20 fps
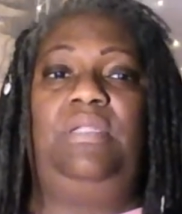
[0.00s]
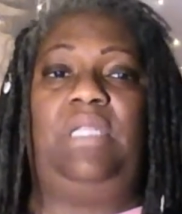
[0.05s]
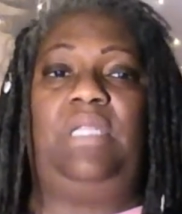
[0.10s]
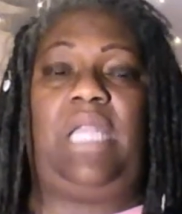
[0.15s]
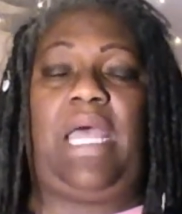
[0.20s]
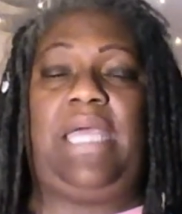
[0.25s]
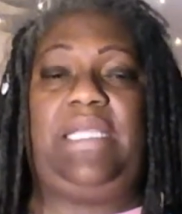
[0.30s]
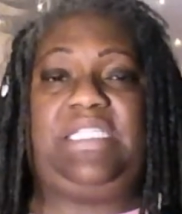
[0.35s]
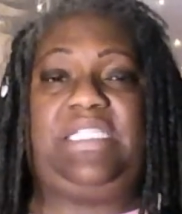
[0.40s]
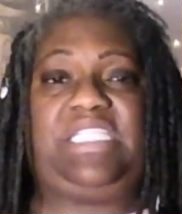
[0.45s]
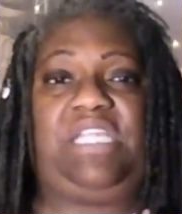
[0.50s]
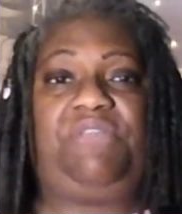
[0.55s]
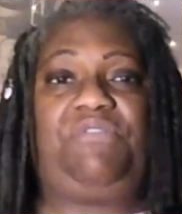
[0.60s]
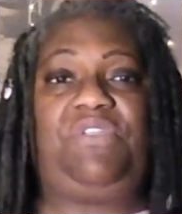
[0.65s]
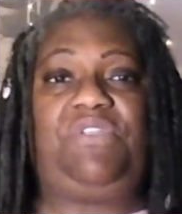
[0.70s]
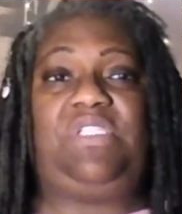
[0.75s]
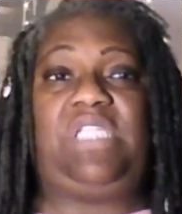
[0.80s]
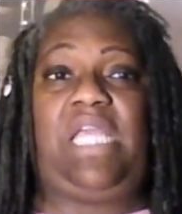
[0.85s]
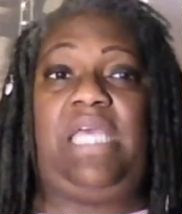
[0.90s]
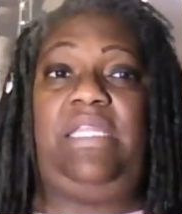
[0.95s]
like, say,
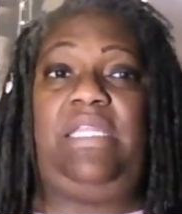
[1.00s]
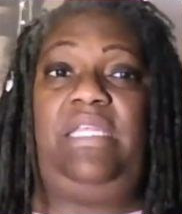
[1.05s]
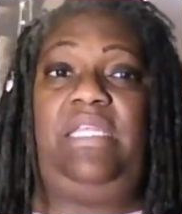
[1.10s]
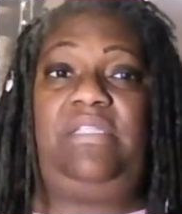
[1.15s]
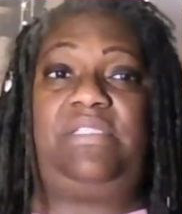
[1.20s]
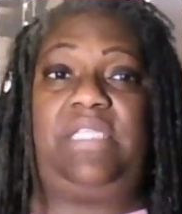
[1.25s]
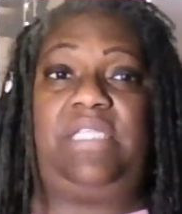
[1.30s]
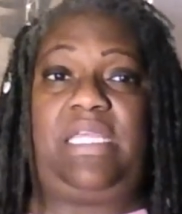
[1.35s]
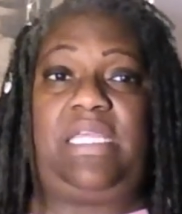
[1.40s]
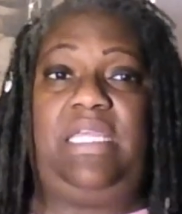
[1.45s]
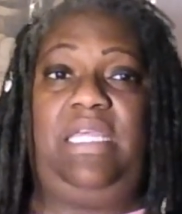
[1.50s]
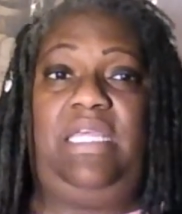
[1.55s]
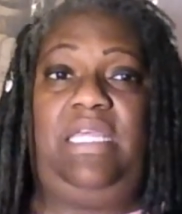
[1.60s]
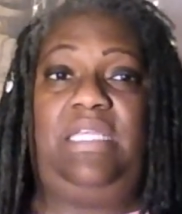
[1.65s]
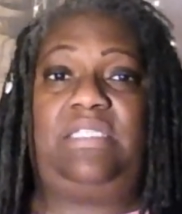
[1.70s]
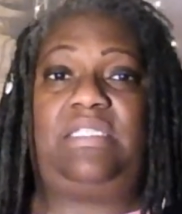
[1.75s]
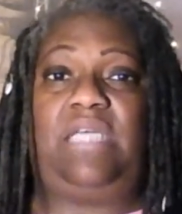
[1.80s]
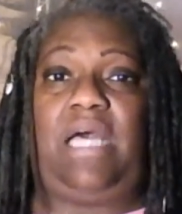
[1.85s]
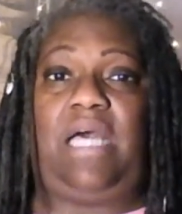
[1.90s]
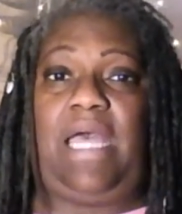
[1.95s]
for instance, like this, the
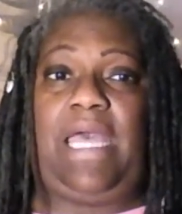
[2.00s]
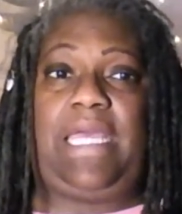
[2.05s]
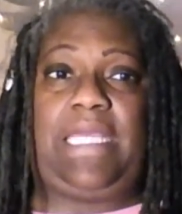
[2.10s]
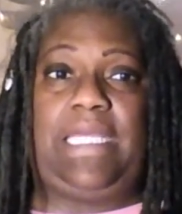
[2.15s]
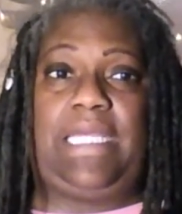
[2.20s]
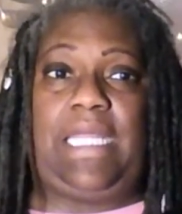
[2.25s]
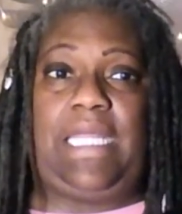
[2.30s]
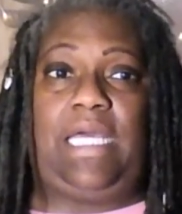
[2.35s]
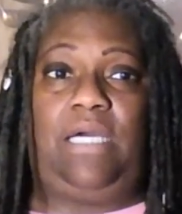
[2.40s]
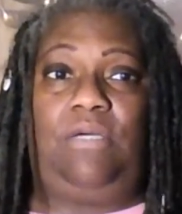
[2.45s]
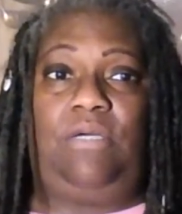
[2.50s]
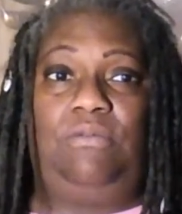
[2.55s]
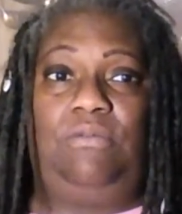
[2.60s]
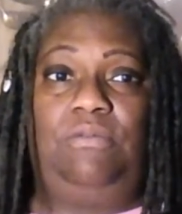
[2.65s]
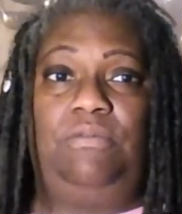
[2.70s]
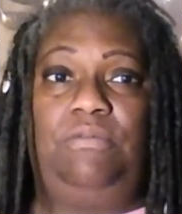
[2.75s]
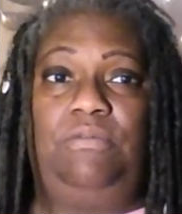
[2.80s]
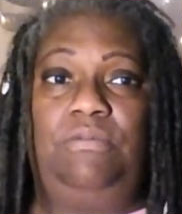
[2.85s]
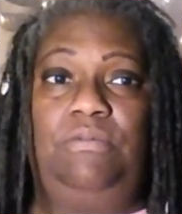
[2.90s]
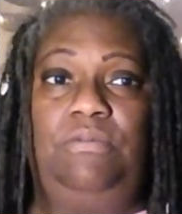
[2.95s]
kids are acting out.
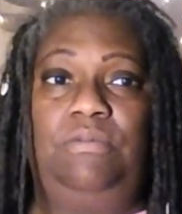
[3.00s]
